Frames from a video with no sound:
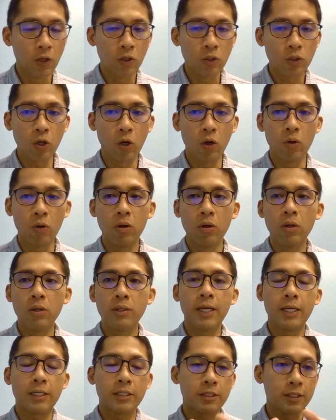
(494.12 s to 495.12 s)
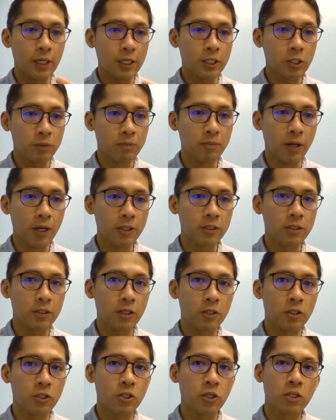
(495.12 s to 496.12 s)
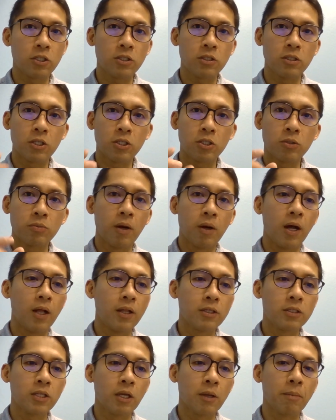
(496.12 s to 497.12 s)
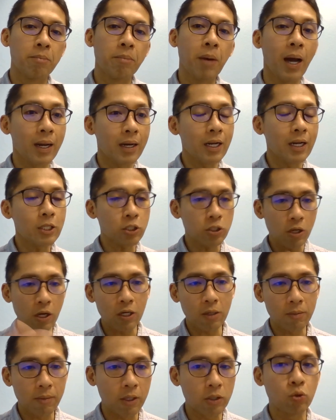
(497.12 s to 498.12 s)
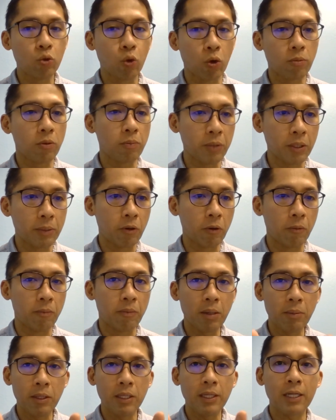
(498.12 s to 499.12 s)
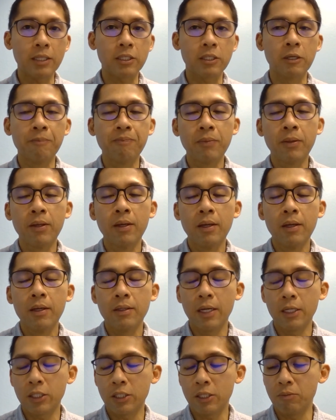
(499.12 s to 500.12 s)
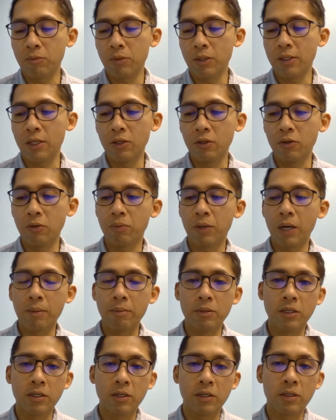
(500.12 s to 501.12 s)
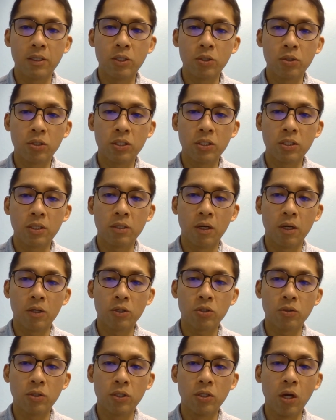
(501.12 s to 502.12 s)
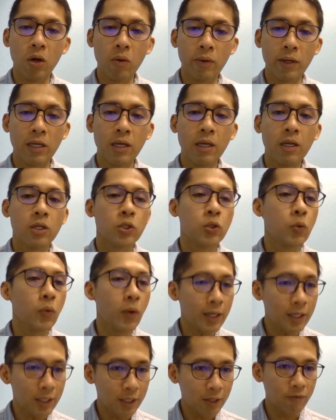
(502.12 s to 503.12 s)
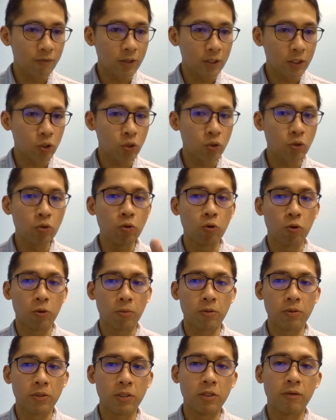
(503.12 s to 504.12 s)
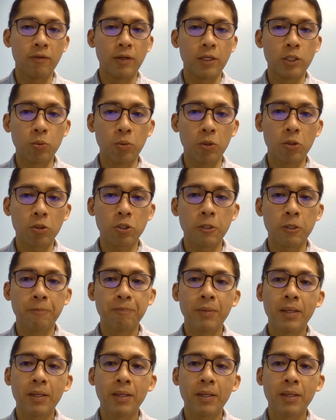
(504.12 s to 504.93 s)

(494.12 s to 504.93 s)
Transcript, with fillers: So, yes, six months is just the smallest thing. But let's talk about normal people. Maybe that's that's something that you probably are interested also in knowing. Do I give this to normal individuals?